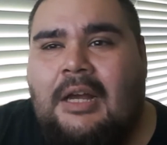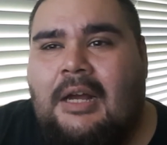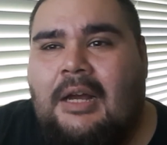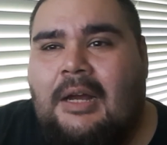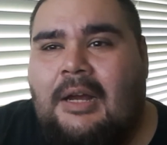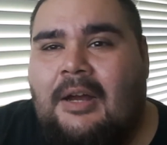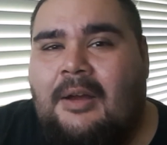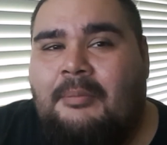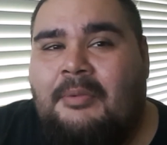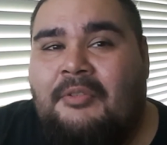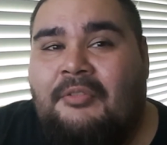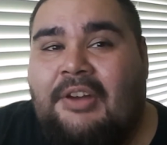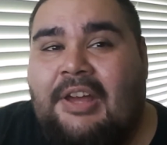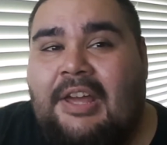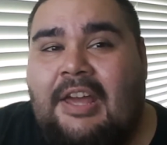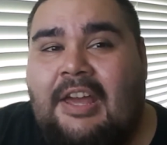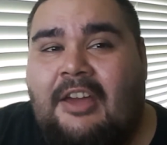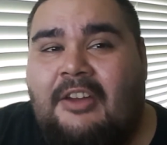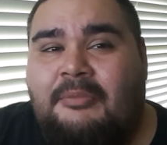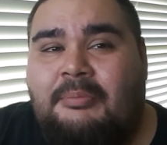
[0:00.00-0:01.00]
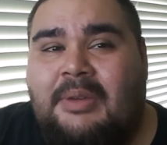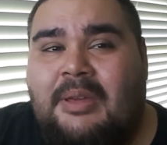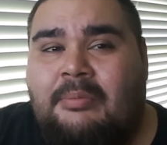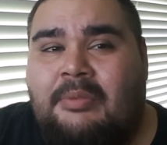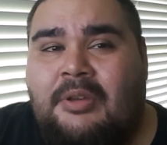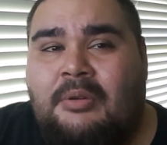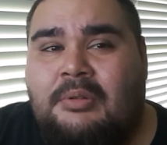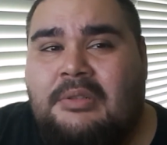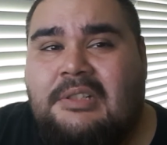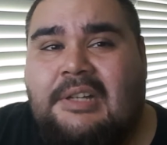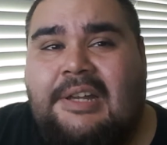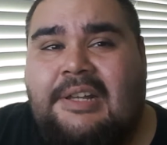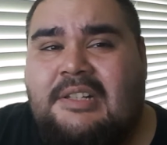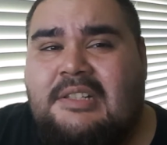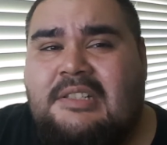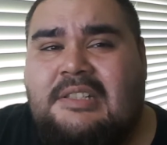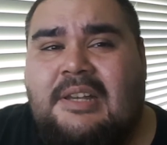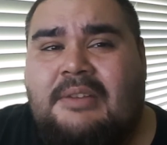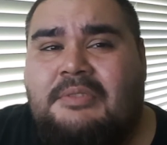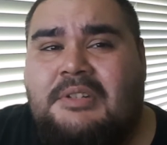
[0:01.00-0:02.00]
If I have, maybe it was like
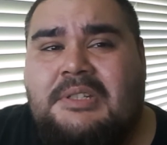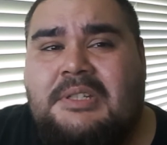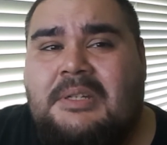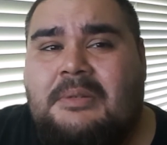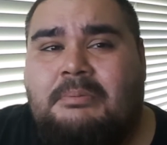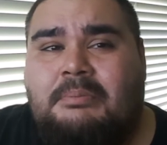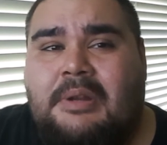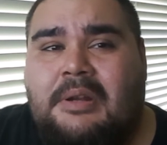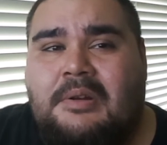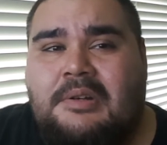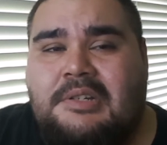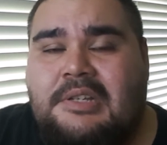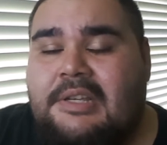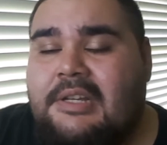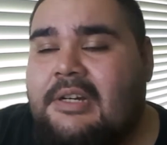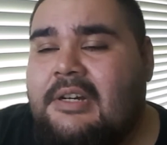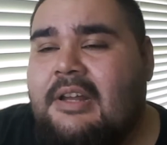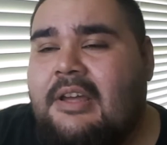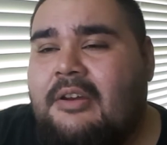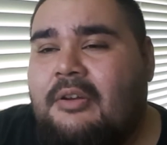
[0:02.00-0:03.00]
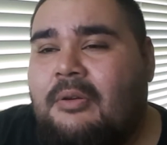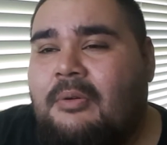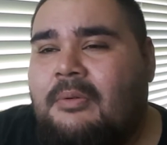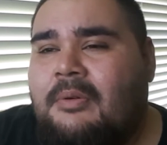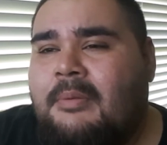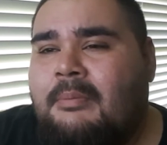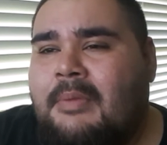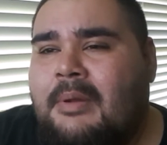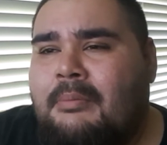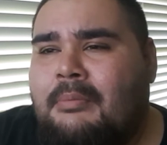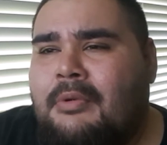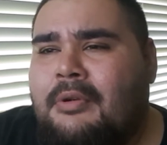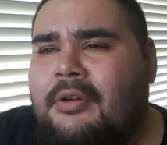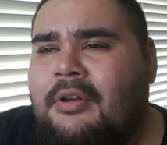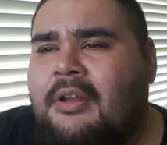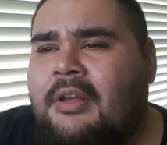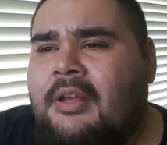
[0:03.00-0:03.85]
17 beers in and I don't remember.